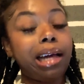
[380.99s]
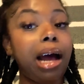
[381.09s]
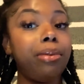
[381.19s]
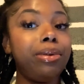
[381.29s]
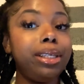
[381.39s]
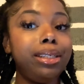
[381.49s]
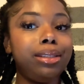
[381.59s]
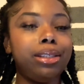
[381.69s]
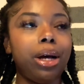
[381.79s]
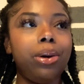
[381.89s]
I really
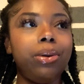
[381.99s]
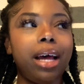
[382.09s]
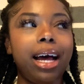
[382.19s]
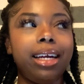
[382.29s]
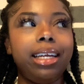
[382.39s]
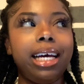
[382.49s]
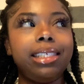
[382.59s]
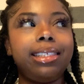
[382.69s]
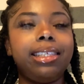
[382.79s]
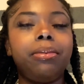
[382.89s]
don't
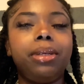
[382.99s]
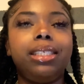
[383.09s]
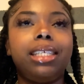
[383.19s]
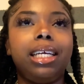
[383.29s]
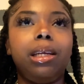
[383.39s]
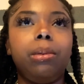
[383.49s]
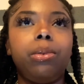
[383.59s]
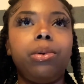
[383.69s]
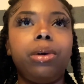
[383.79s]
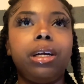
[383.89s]
idolize celebrities
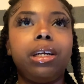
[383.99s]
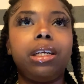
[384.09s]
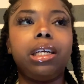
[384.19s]
anymore.